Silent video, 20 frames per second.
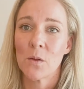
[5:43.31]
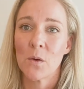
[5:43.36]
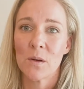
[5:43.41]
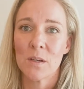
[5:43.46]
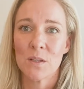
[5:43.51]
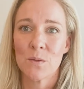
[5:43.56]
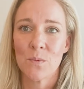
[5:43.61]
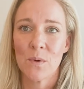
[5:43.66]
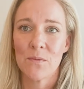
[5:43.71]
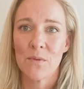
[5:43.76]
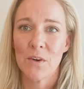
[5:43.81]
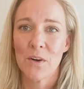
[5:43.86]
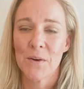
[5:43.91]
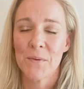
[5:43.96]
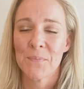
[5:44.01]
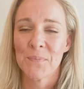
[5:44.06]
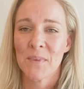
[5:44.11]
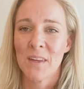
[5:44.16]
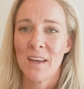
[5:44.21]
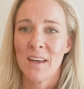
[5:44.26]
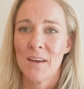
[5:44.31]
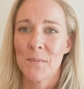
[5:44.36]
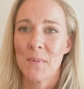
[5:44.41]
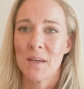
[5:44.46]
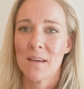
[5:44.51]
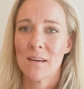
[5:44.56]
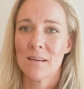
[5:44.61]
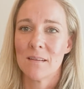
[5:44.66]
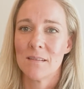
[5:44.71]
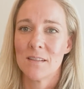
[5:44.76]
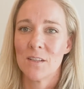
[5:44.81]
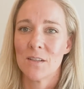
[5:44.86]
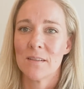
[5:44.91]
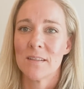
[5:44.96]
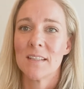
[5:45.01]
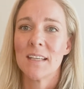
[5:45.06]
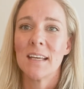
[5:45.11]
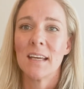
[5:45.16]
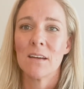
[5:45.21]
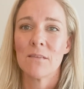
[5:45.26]
Lawrence River, because you're
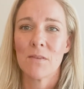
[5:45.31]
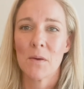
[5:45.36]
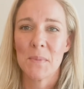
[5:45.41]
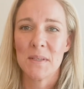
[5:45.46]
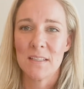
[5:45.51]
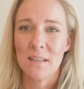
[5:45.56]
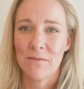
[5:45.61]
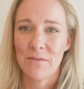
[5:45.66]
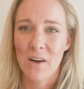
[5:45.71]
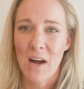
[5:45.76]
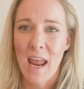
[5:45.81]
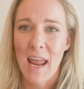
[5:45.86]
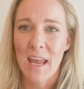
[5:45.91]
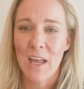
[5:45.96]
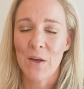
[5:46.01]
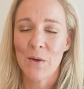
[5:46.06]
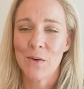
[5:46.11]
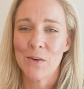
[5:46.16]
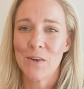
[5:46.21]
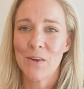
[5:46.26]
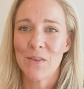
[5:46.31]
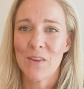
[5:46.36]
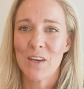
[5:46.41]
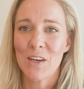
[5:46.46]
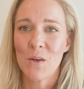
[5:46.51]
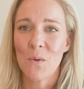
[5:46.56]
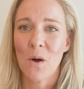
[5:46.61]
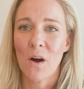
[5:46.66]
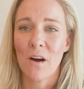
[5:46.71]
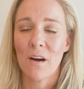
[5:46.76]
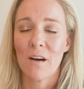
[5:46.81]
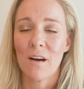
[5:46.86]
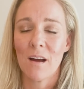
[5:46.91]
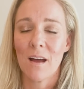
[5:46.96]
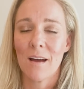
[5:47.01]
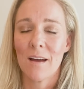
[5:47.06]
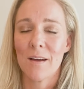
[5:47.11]
seeing it from a different angle than you are